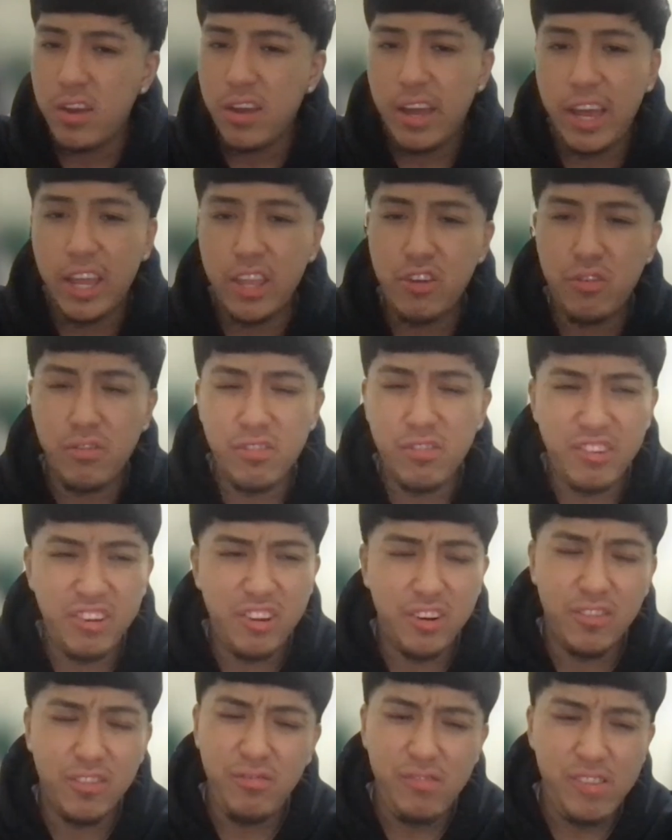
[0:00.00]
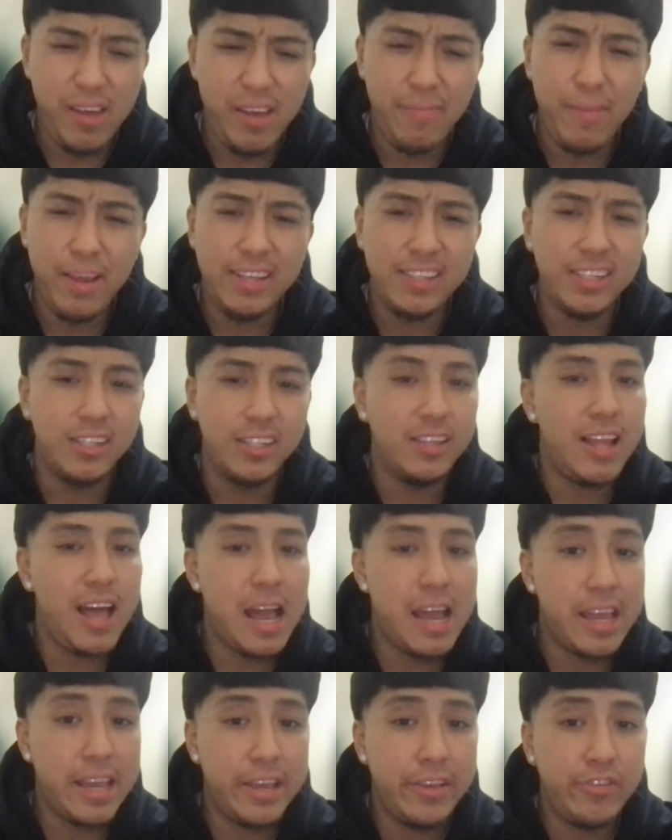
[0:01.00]
And it makes it a
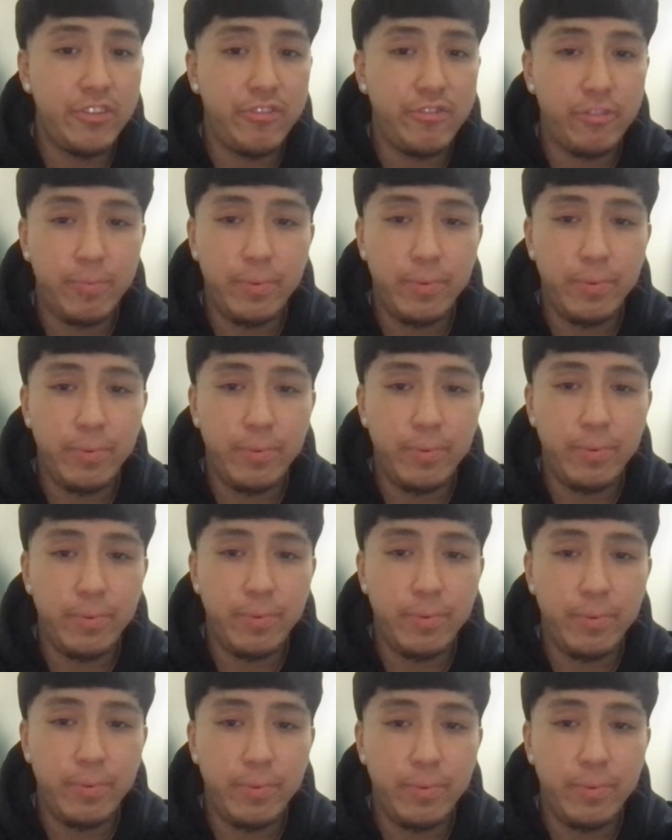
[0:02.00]
lot easier for people to buy.